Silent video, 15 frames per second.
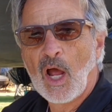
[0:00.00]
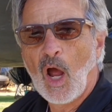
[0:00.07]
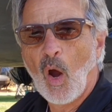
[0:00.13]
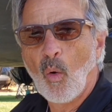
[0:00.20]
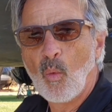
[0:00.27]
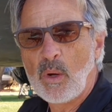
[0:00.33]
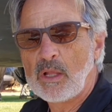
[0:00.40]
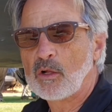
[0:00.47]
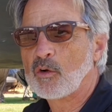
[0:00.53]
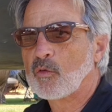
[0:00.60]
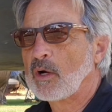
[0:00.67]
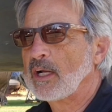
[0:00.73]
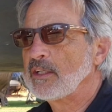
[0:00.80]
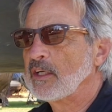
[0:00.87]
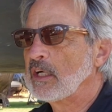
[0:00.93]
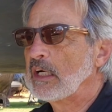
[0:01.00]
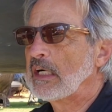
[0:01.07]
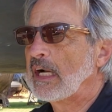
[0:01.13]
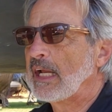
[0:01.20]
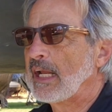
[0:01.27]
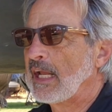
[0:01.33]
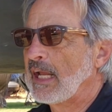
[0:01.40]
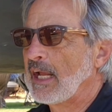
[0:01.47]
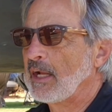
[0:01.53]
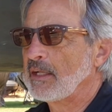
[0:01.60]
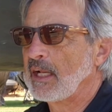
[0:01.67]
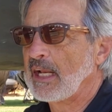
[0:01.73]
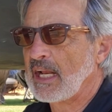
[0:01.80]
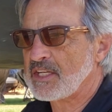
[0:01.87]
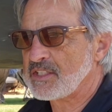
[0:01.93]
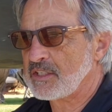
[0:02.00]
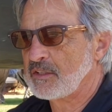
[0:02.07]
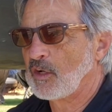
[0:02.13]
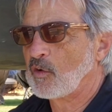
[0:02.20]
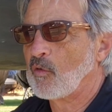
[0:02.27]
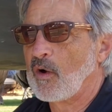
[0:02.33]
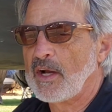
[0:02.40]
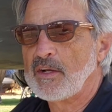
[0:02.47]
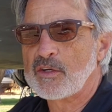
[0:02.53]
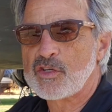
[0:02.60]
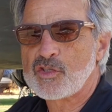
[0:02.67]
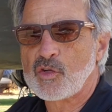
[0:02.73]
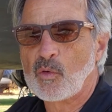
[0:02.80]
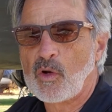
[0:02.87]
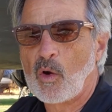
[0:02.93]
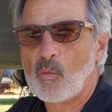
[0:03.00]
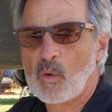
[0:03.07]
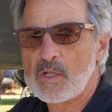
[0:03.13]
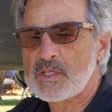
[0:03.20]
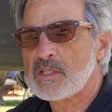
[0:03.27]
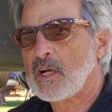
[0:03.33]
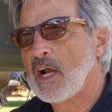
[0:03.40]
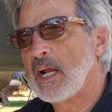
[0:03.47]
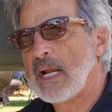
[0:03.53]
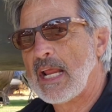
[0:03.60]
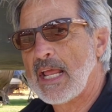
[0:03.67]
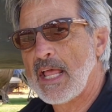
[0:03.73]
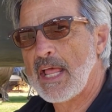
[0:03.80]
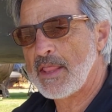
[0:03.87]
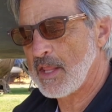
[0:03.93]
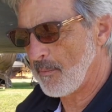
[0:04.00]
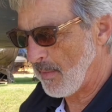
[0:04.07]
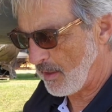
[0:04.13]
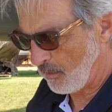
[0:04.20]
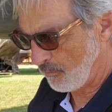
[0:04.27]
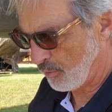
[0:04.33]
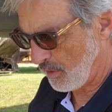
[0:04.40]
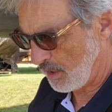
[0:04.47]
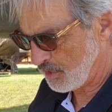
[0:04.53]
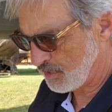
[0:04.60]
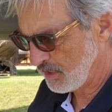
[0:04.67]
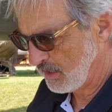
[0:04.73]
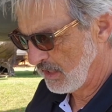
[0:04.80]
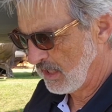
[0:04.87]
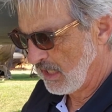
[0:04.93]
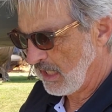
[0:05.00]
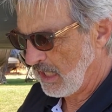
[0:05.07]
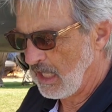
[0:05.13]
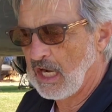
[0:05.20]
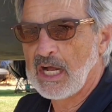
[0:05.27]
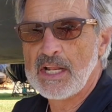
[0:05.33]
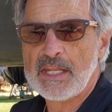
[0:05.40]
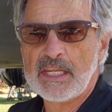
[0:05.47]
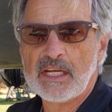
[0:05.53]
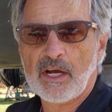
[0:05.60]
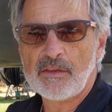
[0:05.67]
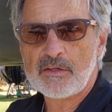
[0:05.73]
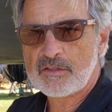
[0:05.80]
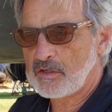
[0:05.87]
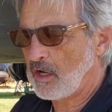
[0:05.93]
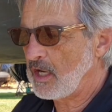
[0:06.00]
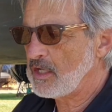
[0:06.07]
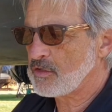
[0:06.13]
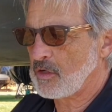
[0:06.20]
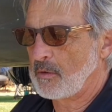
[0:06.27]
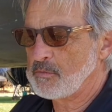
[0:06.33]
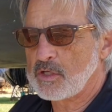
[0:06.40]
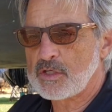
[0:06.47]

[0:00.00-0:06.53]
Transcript: wheel grinder that has the grinder stone on one side and the metal brush on the other side. So I'm